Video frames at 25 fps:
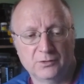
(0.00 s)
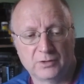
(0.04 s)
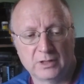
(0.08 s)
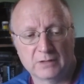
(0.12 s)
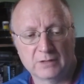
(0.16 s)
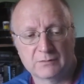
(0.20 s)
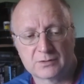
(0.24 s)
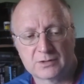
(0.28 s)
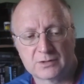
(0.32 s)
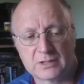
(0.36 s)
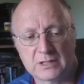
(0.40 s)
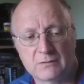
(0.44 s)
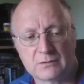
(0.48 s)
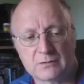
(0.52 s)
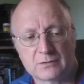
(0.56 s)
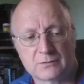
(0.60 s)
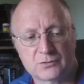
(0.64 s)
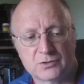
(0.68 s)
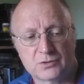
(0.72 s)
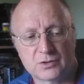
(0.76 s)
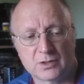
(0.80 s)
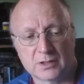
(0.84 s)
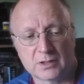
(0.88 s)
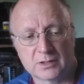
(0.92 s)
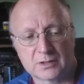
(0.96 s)
You have a series of
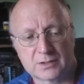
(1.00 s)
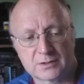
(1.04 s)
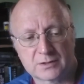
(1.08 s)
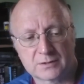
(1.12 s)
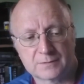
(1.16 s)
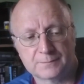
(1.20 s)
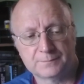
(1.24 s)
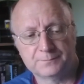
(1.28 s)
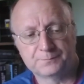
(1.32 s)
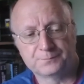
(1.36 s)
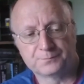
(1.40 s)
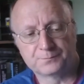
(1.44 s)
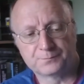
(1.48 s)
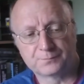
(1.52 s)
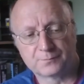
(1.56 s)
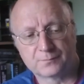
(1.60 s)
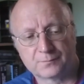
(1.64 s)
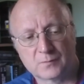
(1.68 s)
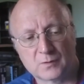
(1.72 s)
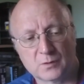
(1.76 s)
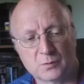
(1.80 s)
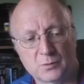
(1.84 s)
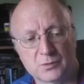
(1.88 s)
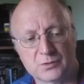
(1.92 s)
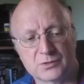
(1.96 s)
chits
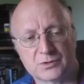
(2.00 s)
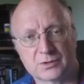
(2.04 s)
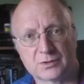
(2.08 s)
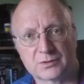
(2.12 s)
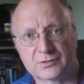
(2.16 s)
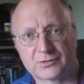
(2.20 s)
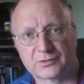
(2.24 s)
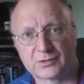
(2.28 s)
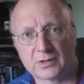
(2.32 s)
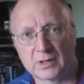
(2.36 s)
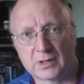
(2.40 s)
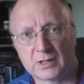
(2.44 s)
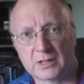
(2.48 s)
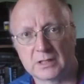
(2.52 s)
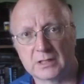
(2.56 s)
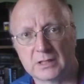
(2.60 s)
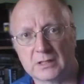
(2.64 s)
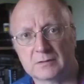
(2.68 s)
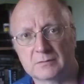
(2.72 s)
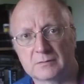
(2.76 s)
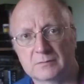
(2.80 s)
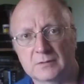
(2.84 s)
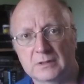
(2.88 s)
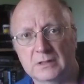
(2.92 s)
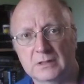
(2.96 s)
which just say
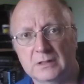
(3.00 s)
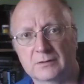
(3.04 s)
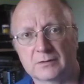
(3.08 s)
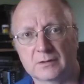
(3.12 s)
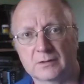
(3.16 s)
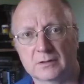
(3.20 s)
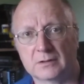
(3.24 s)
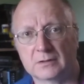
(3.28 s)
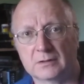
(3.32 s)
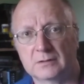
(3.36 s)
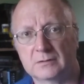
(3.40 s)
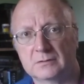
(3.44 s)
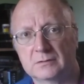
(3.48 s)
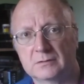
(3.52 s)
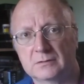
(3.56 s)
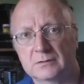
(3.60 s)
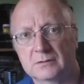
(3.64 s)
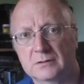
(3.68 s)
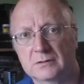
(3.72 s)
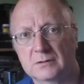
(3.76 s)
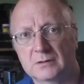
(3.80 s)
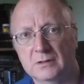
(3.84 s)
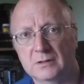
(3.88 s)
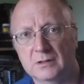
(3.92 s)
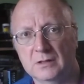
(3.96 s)
either
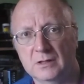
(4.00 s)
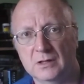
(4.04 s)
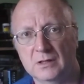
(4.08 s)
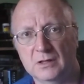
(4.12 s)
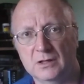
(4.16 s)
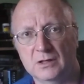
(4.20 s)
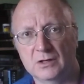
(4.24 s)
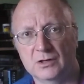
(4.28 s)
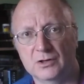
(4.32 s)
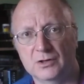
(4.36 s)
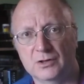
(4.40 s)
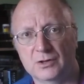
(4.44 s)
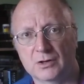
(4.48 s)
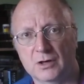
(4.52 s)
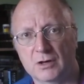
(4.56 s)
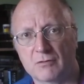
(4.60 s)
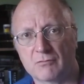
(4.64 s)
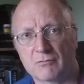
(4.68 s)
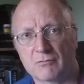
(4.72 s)
no